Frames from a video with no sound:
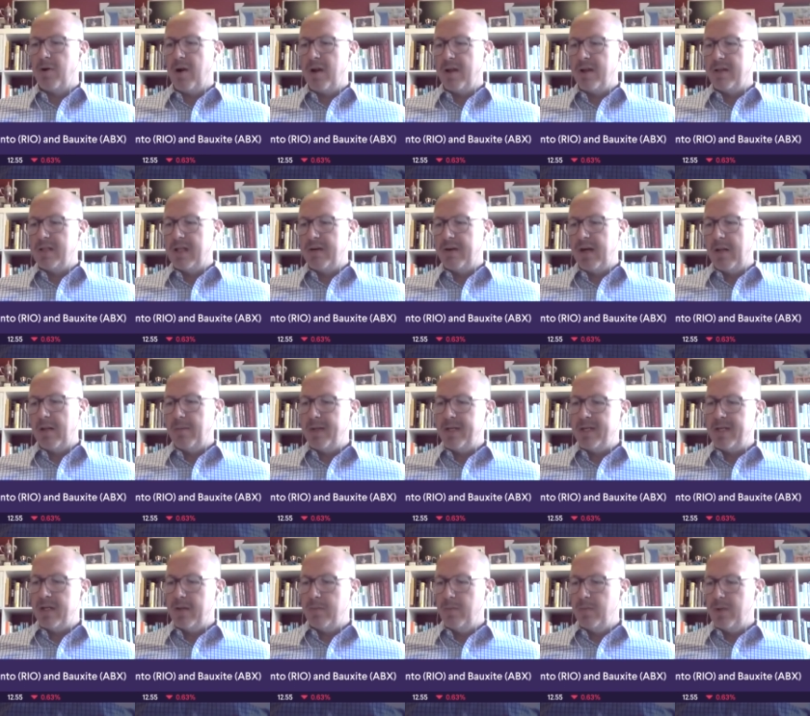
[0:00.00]
price here in
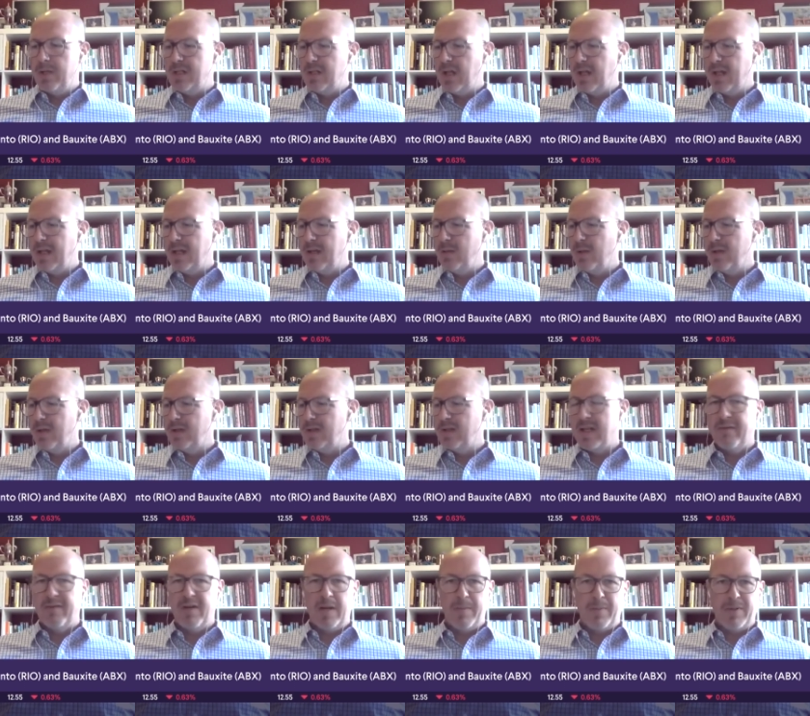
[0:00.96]
aluminium, which I think
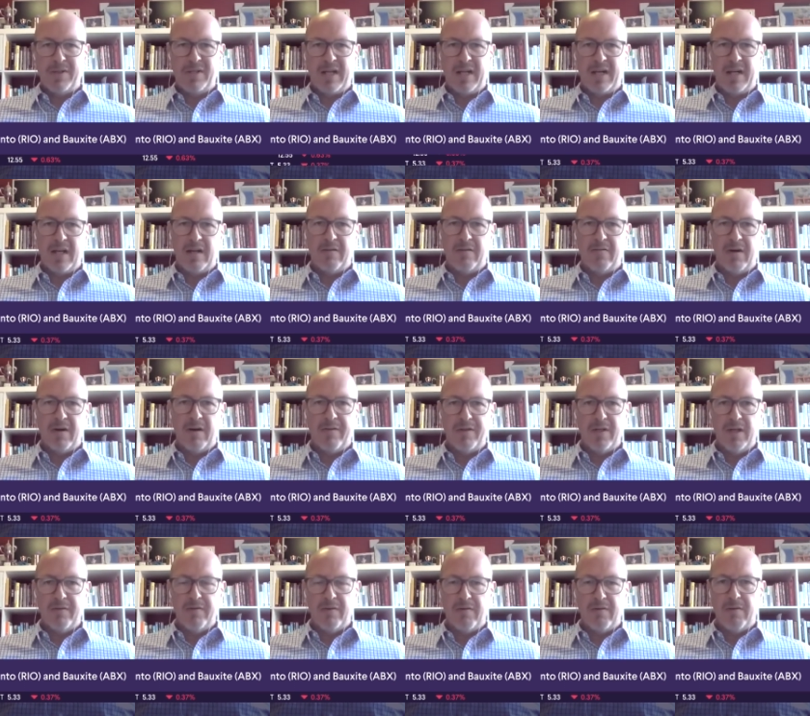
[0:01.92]
17% of their
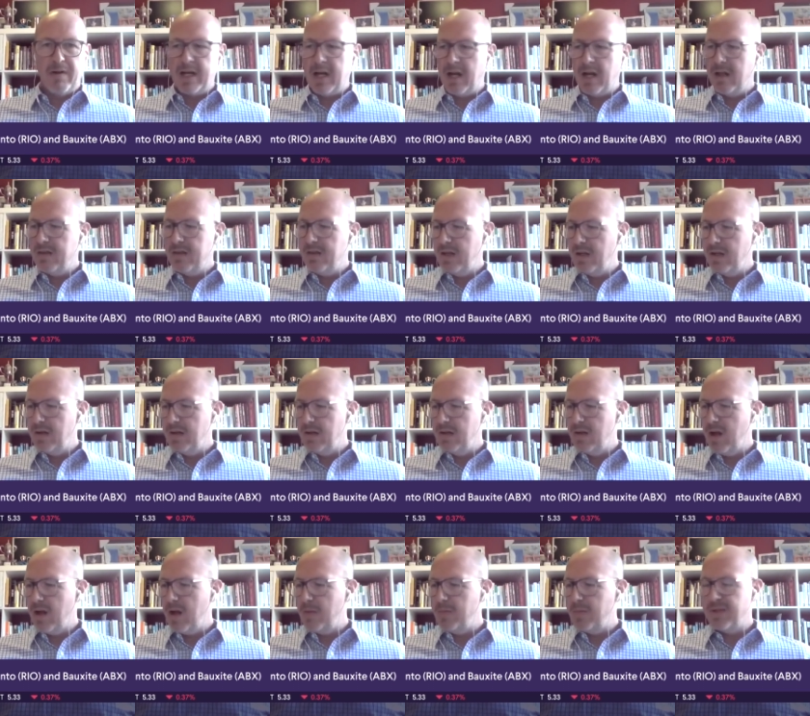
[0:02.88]
revenue for Rio. I think
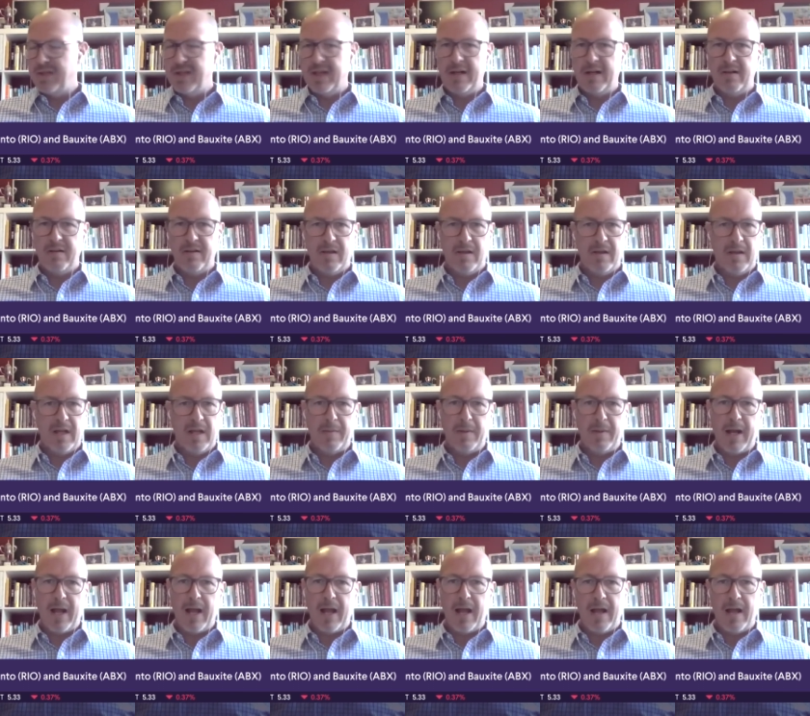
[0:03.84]
9% of the
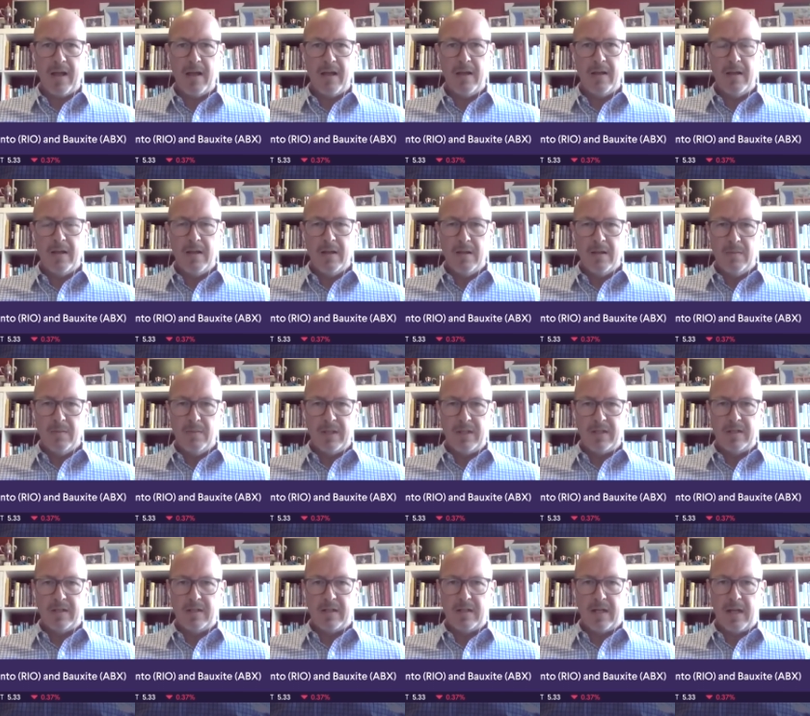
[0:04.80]
EBITDA.
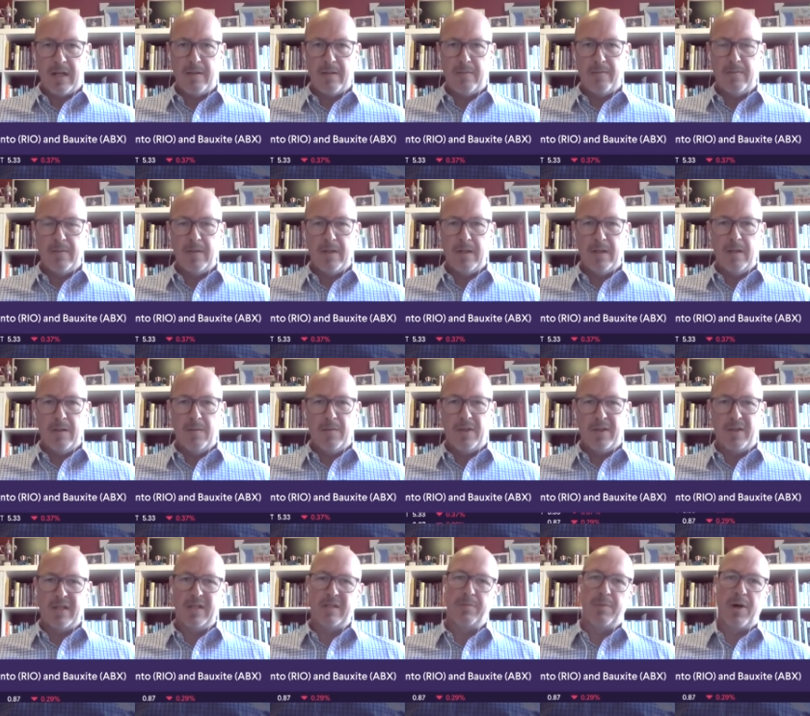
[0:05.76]

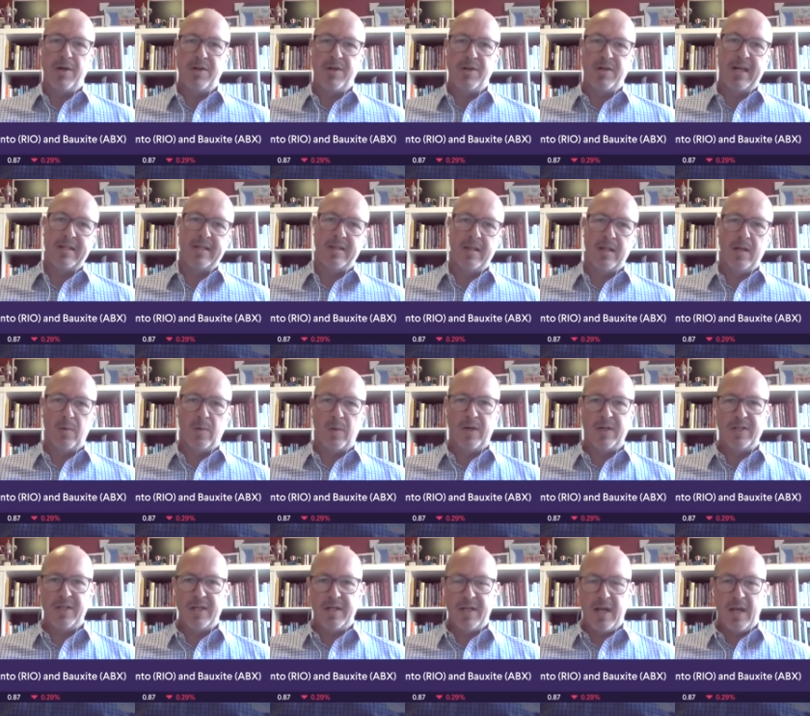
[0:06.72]
But this project's in
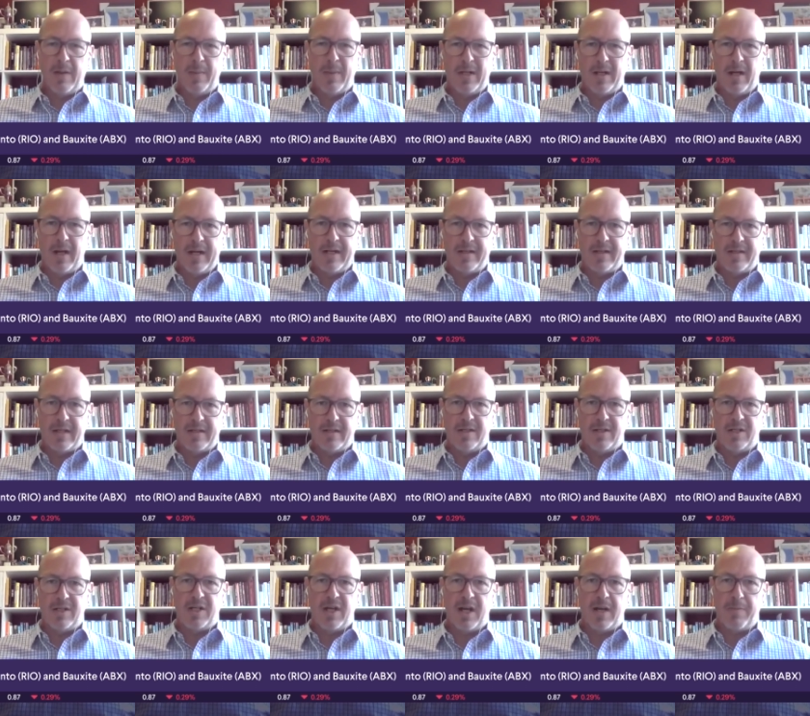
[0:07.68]
question now. But I guess
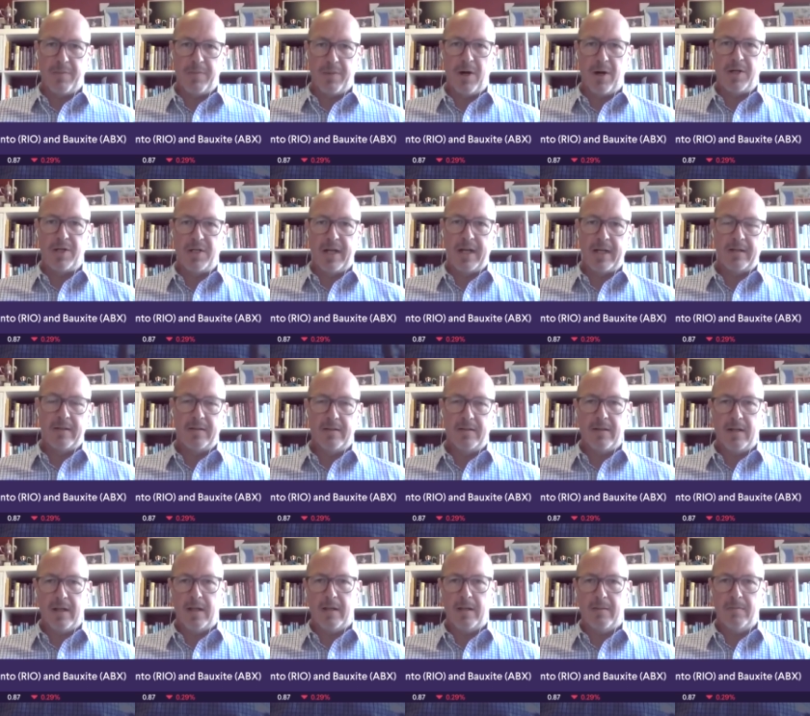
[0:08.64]
that's a shared
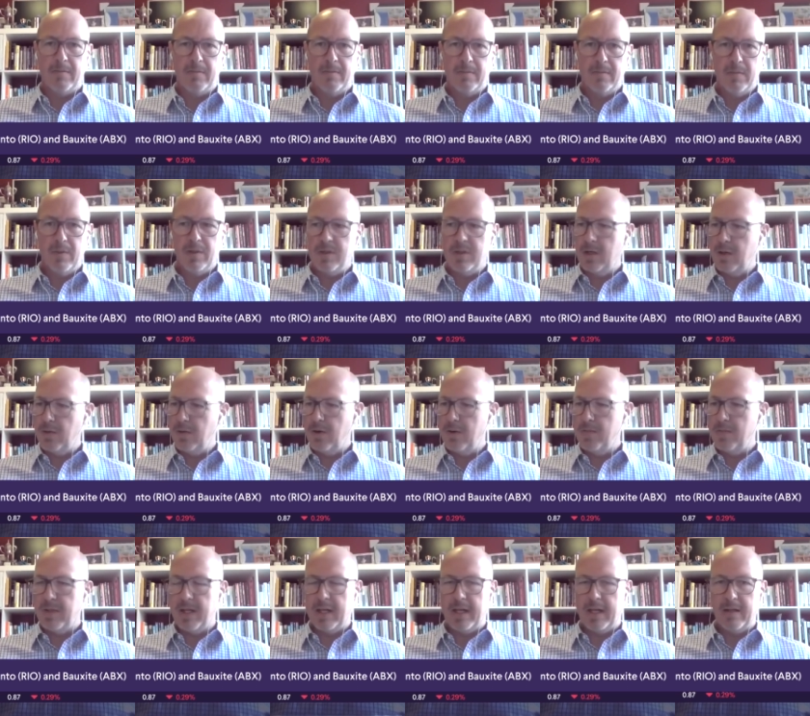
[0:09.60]
project with the
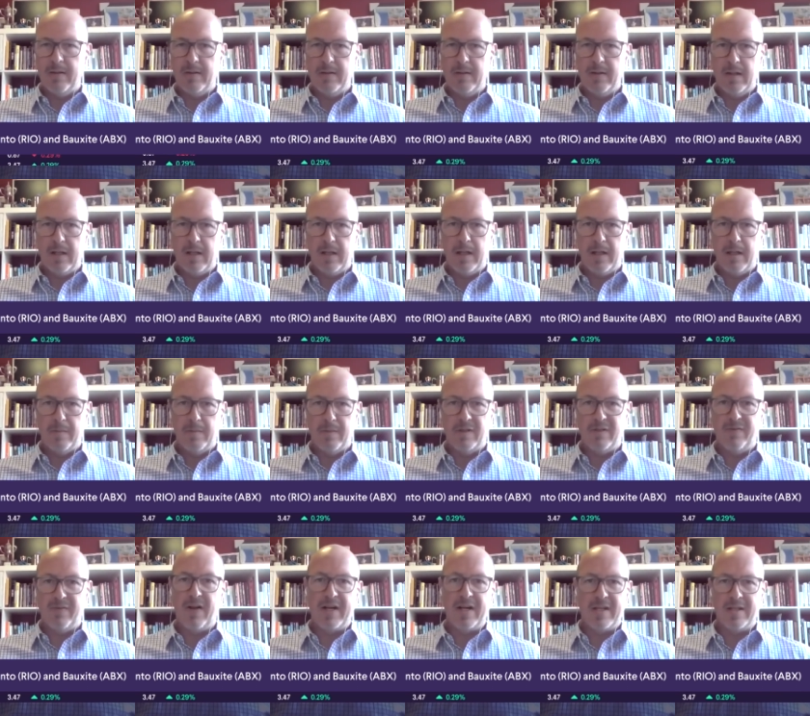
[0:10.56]
group there.
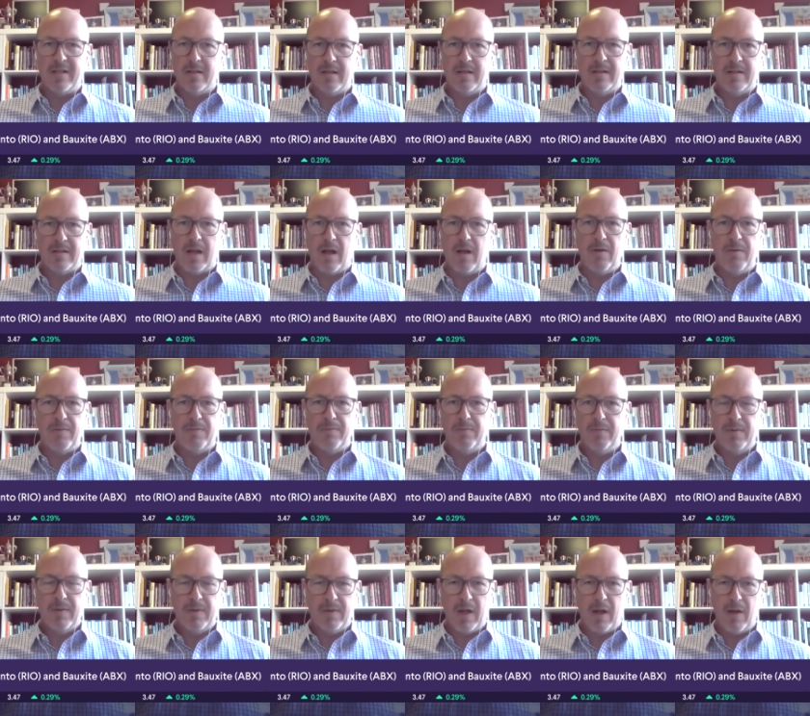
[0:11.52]
It's funny. It's the whole
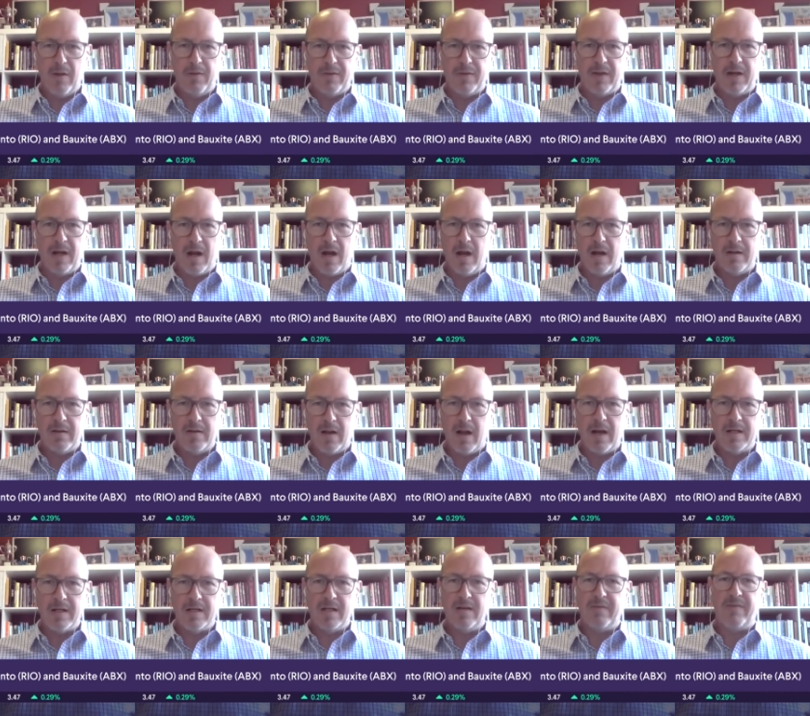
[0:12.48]
thing. I
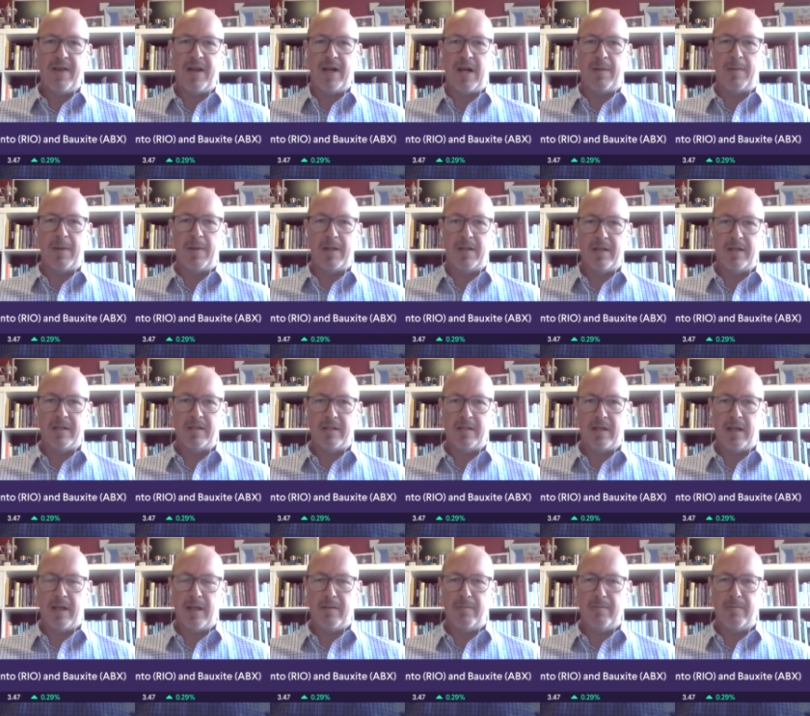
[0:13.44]
actually found out about
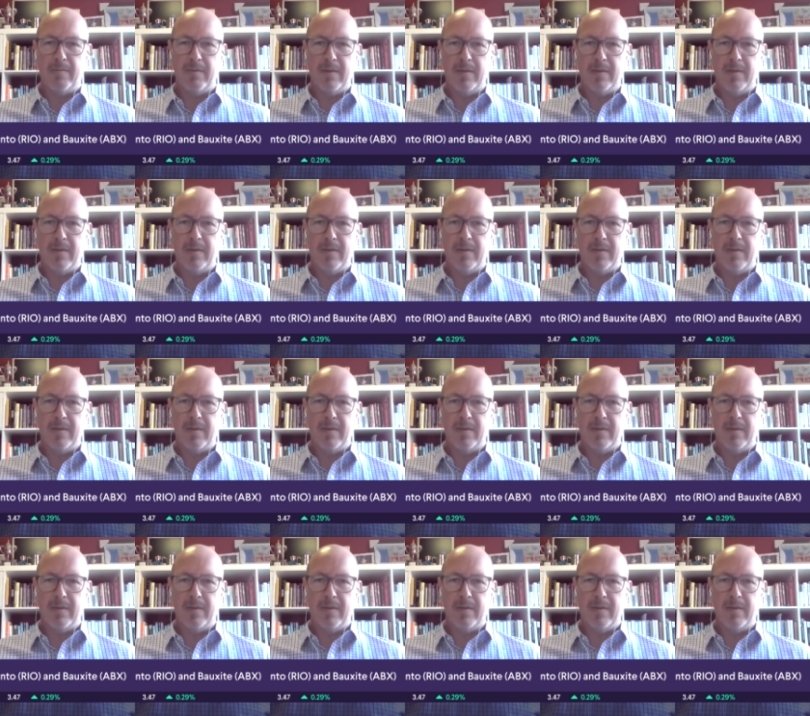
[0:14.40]
this.